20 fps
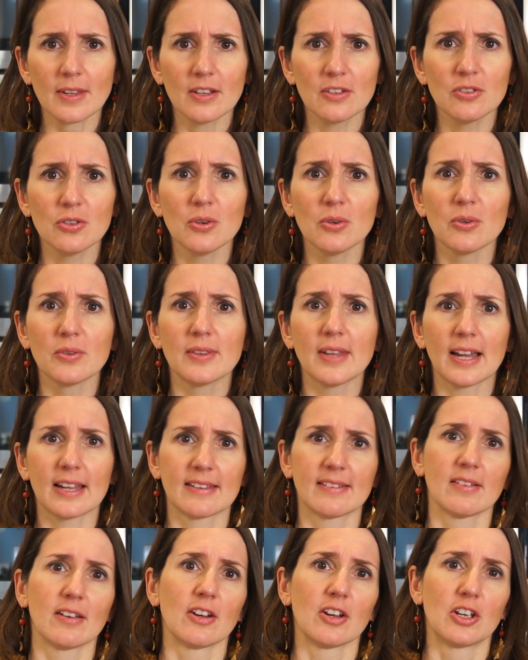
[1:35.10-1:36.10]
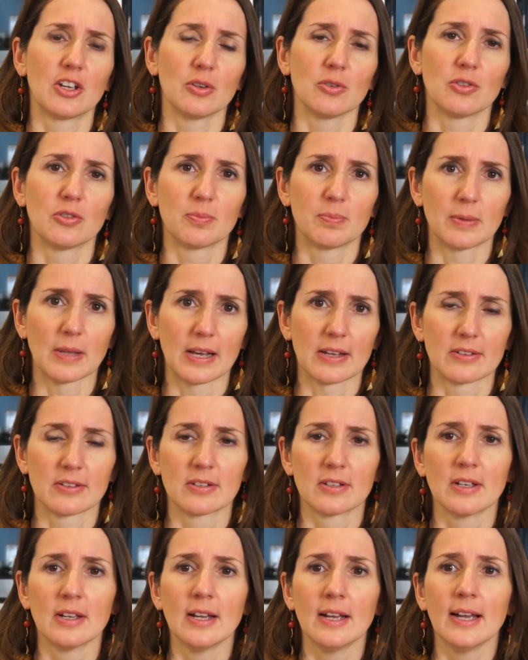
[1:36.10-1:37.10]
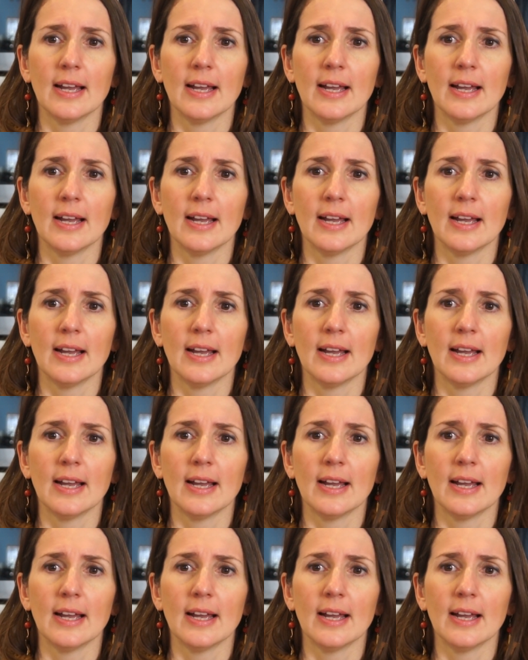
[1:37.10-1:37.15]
So that's a huge plus.